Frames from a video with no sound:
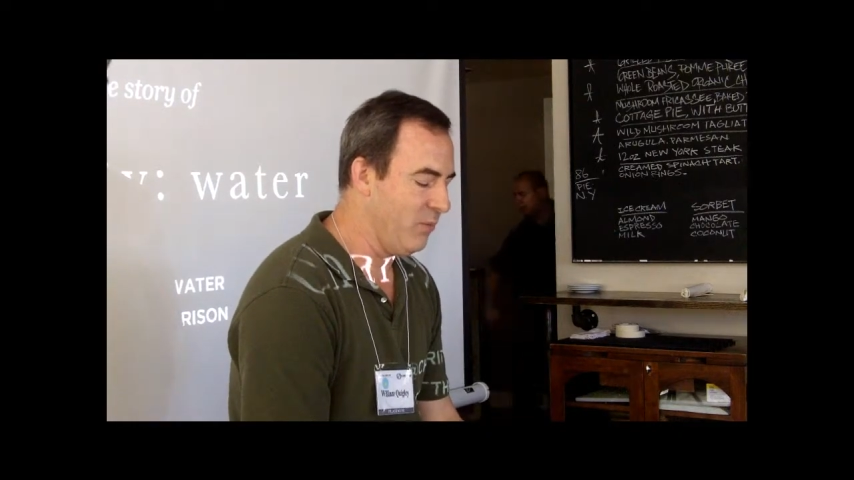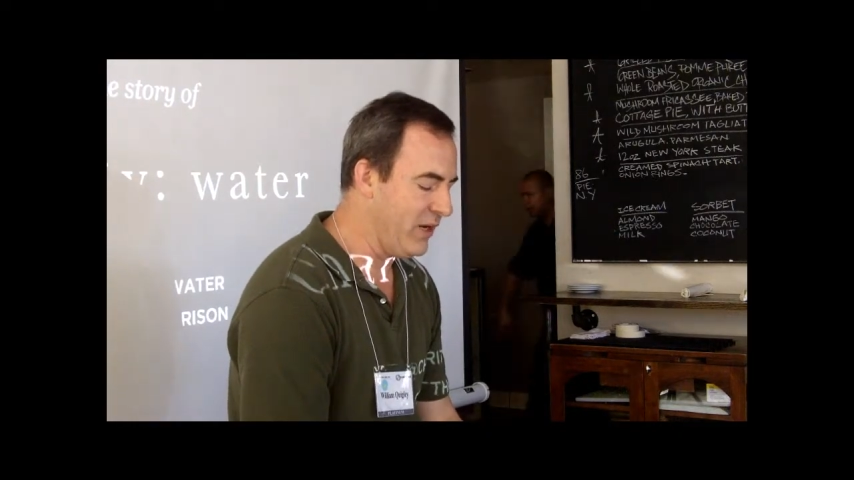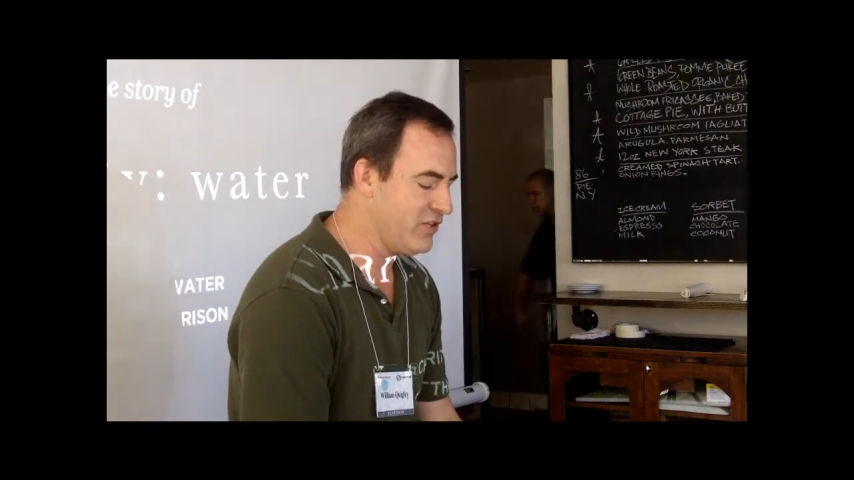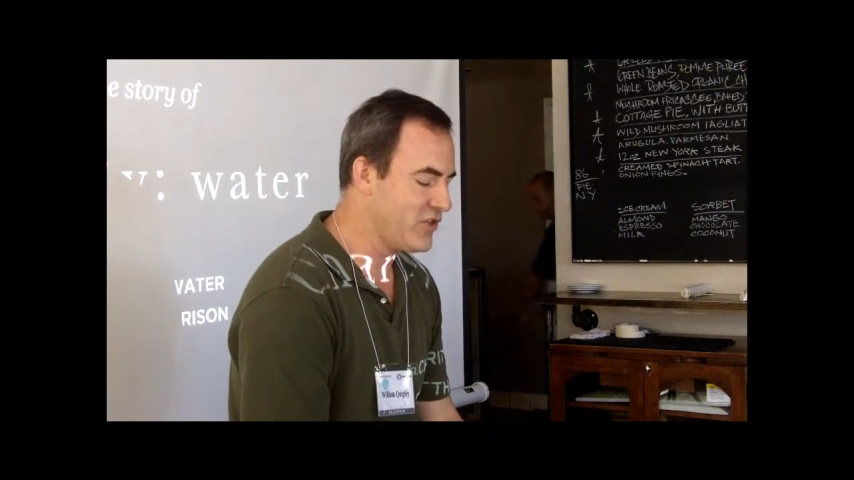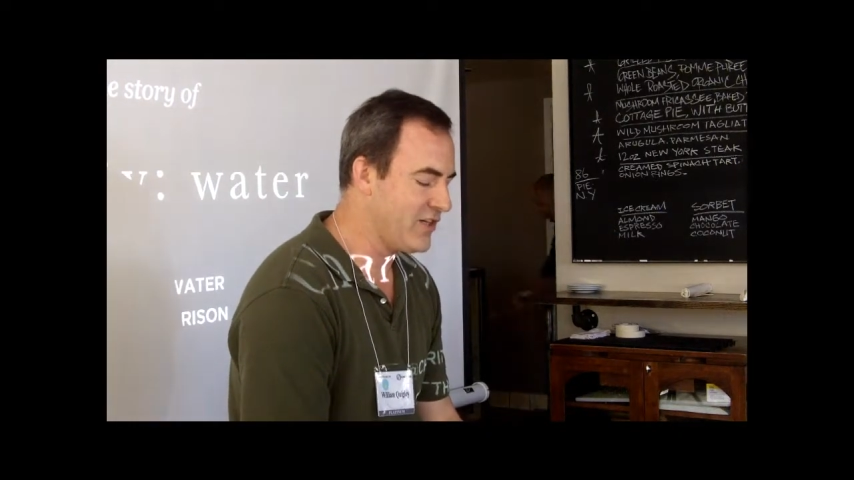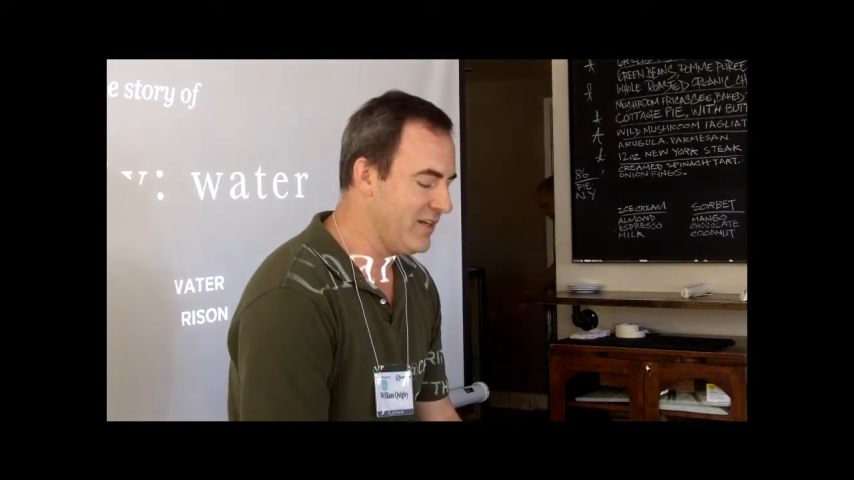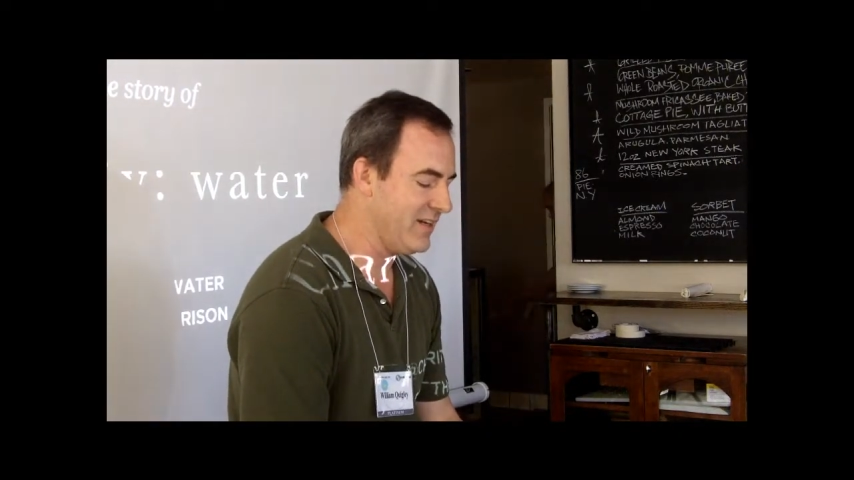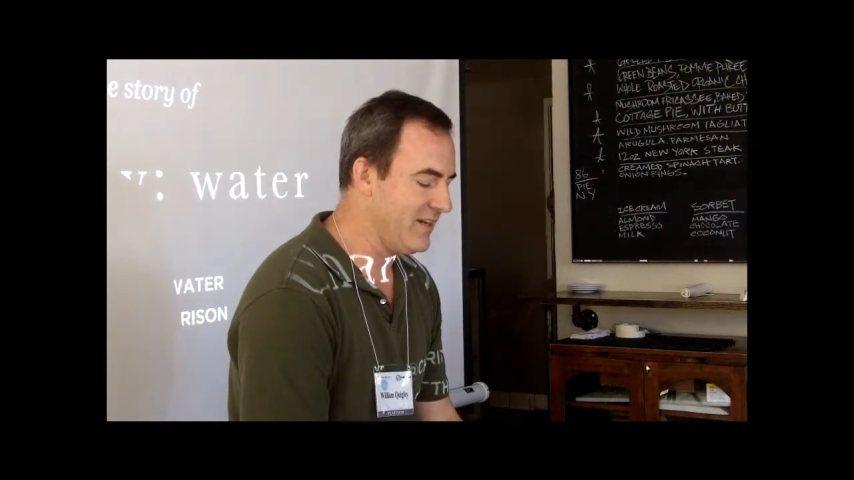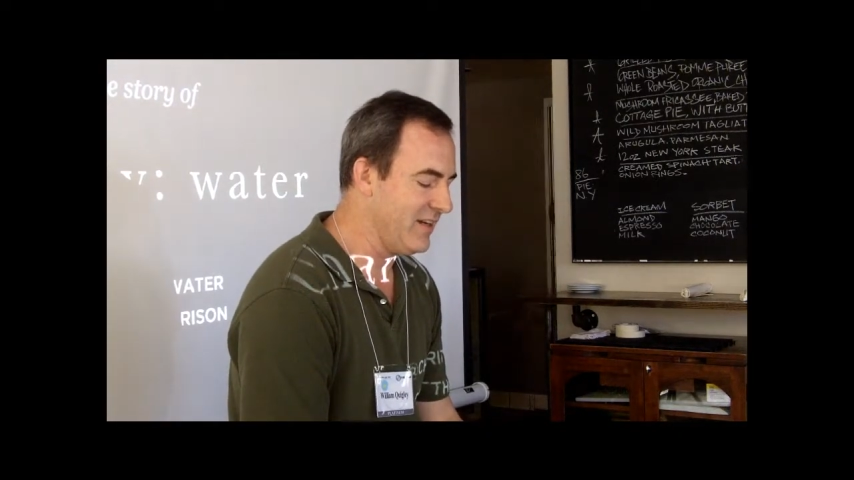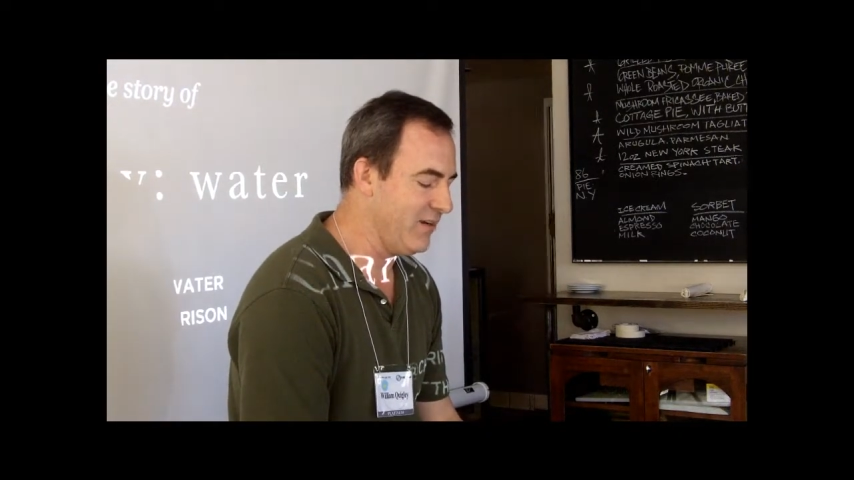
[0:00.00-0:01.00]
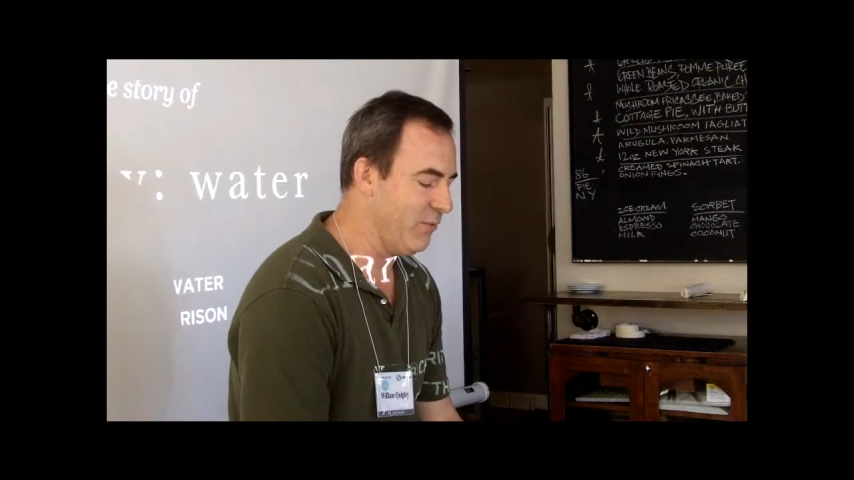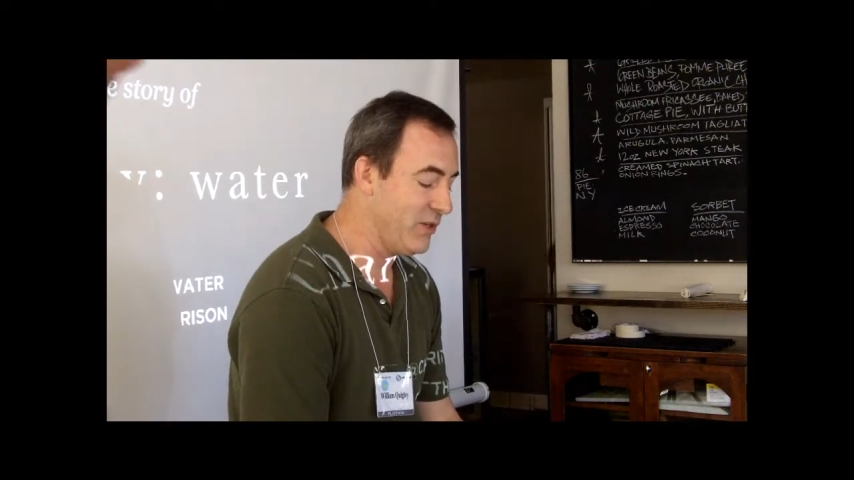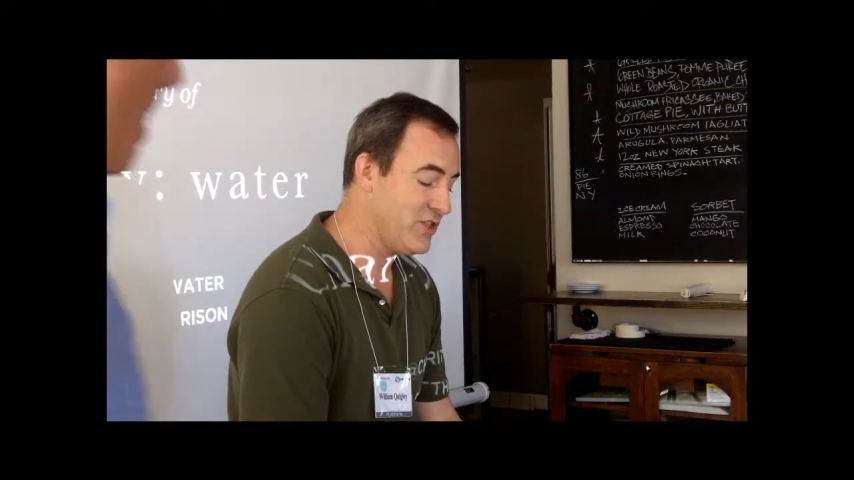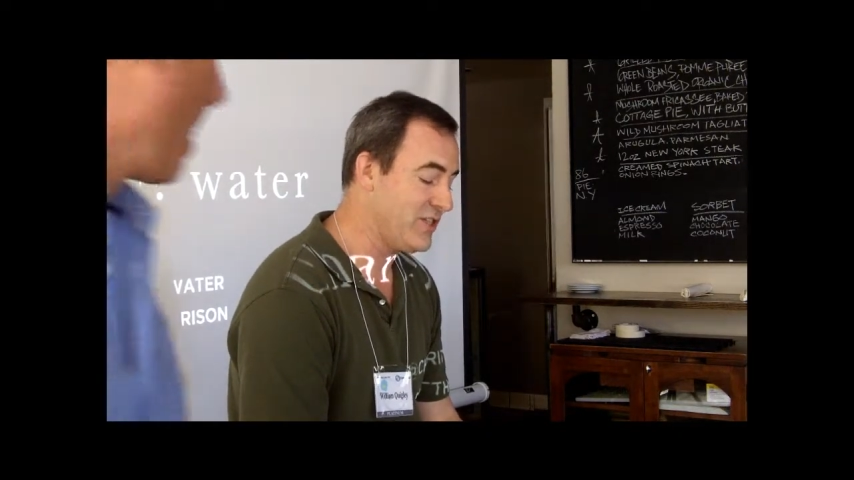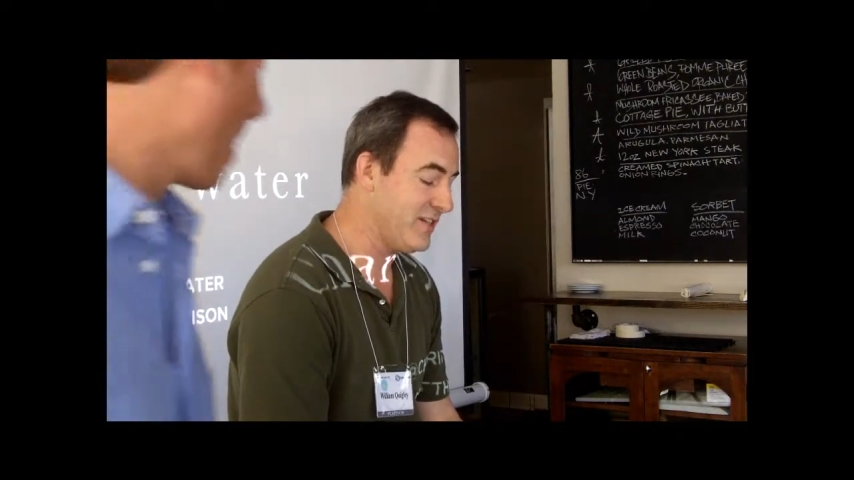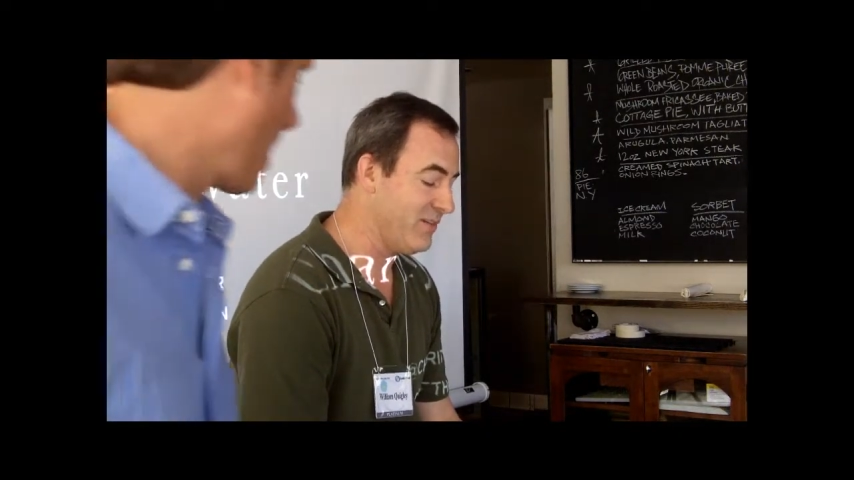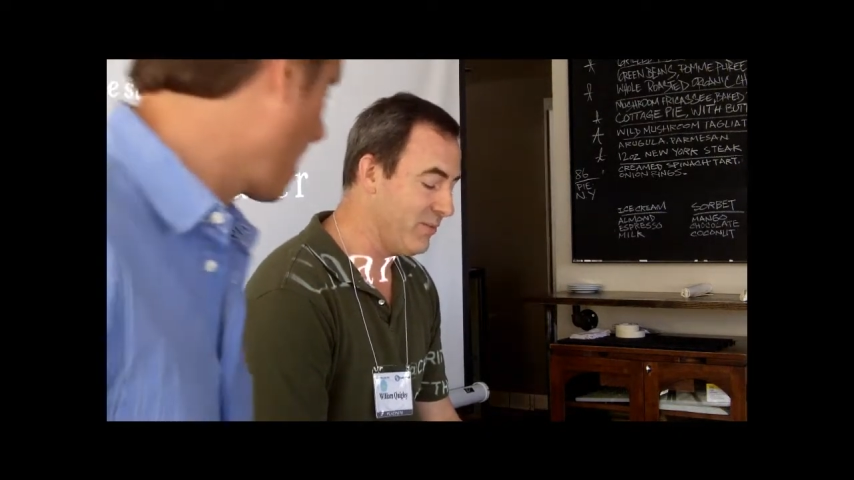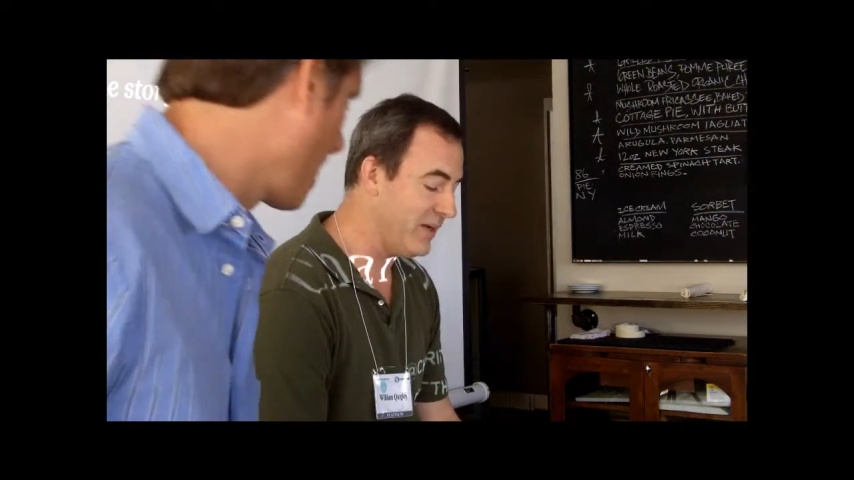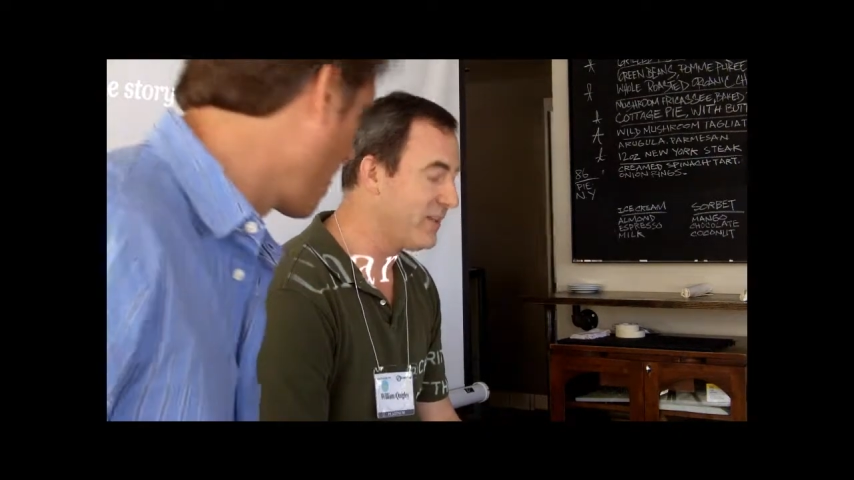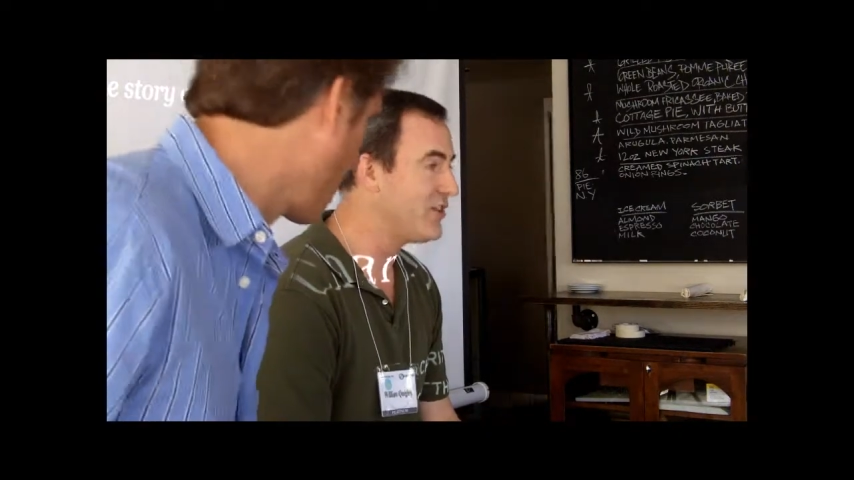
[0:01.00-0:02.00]
which
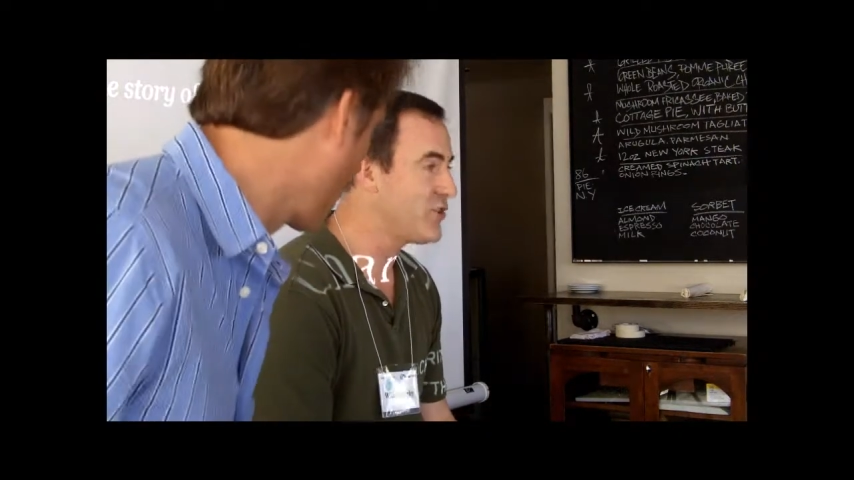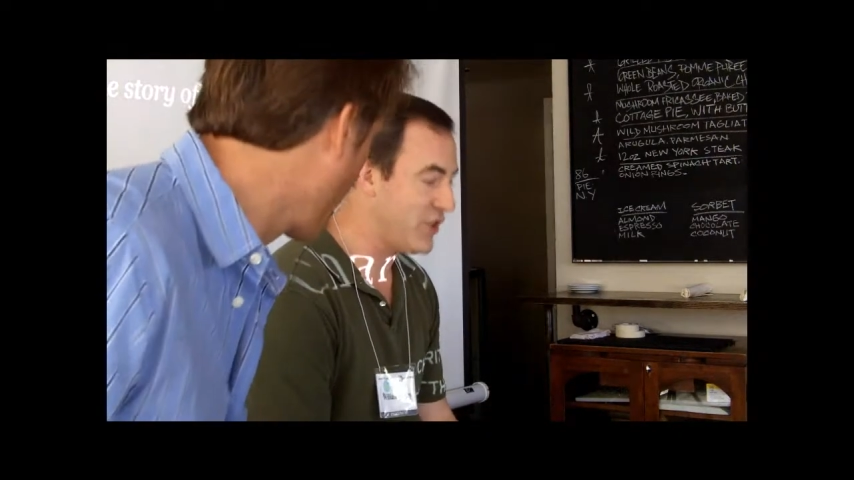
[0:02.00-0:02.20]
really